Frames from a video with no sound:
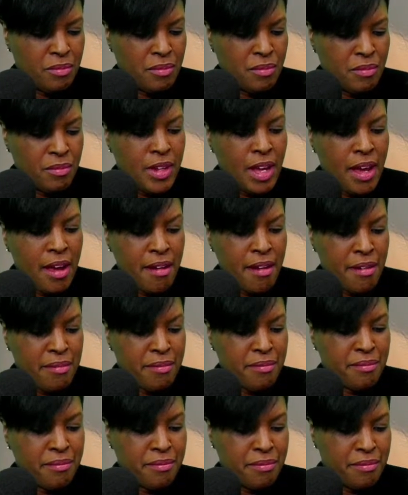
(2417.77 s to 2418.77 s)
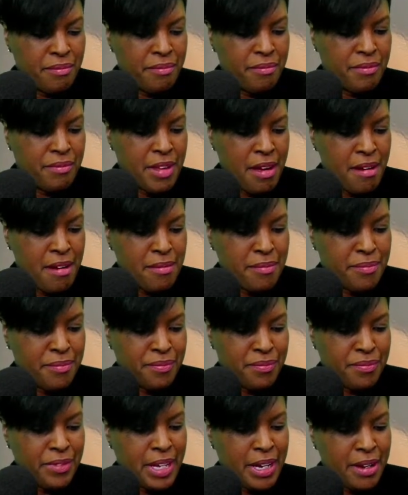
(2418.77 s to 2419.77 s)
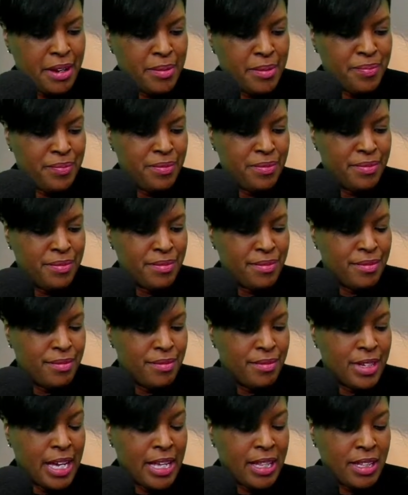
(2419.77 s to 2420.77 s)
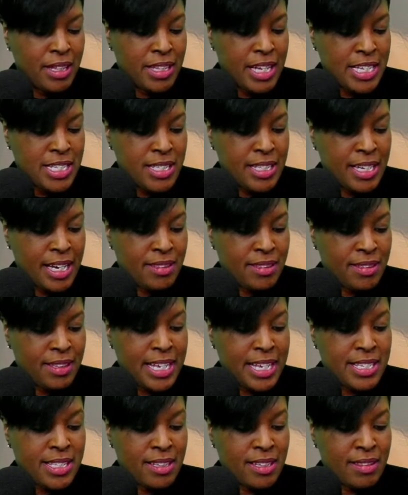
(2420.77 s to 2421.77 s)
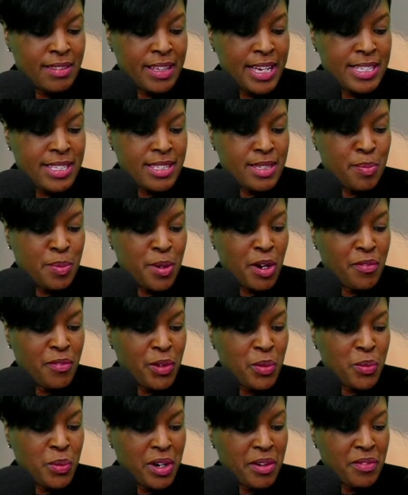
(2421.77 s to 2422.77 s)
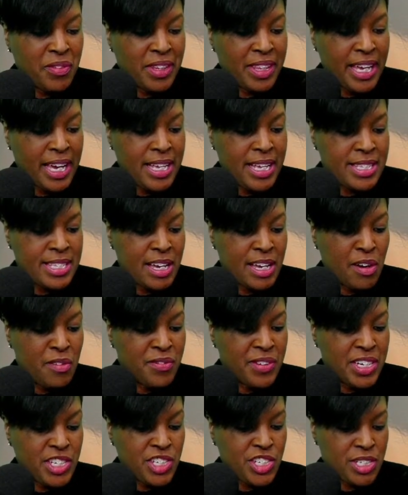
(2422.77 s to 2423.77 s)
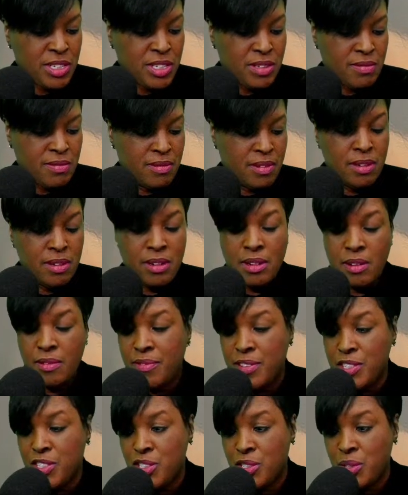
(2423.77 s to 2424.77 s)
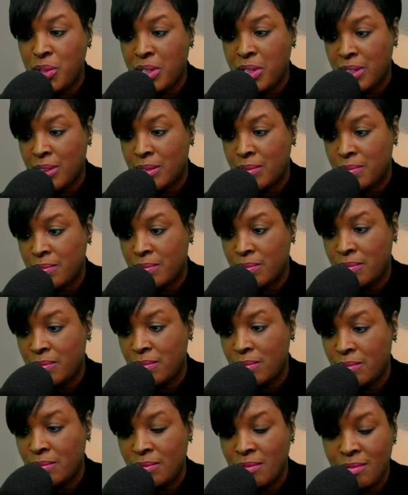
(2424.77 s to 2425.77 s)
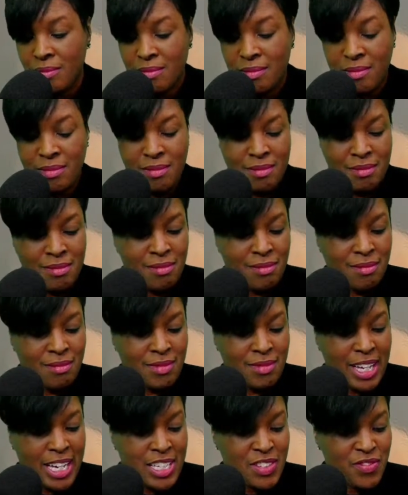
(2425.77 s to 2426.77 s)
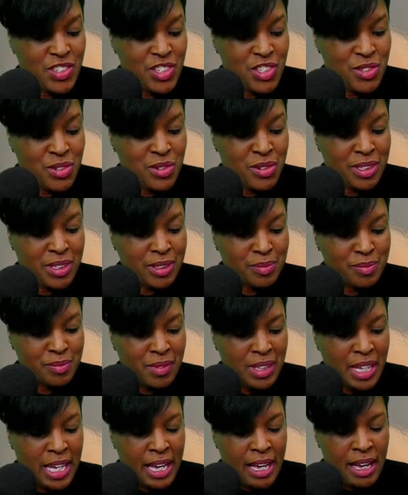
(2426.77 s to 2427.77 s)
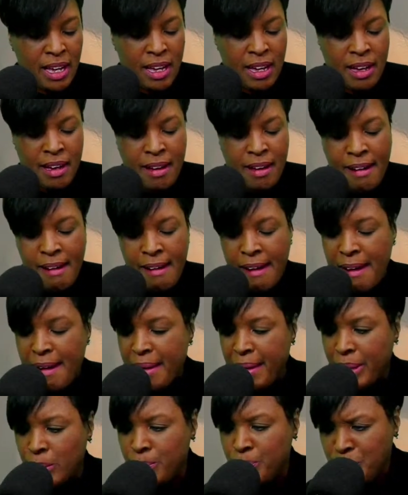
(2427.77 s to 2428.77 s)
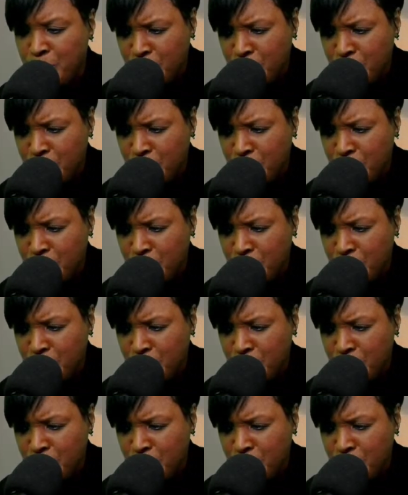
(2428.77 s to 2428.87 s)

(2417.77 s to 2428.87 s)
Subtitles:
Yeah. Yeah. Yeah. And that's the perfect word for that. Selfish. For sure. That's for sure. Um,